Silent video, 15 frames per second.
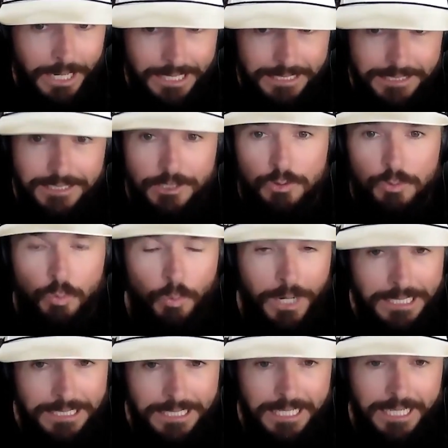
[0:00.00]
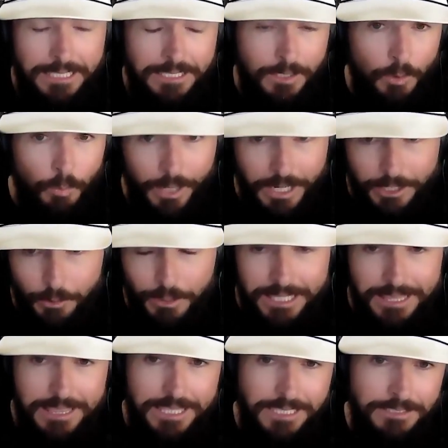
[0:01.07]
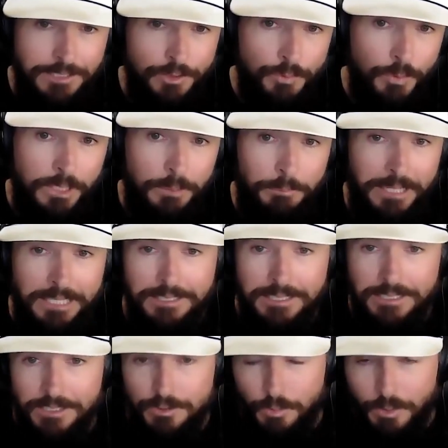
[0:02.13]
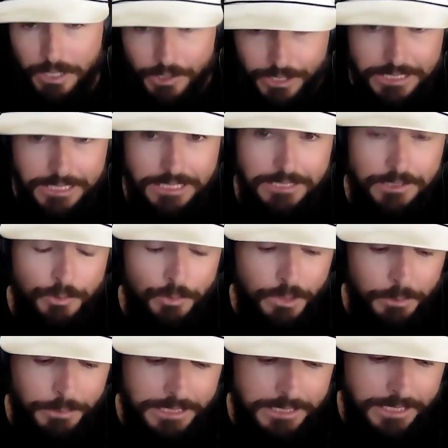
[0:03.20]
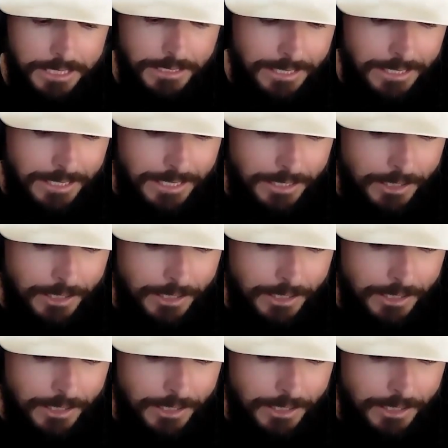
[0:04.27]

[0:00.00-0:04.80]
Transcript: this, why that. Why do I think this way about this? Why do I think this way about that? And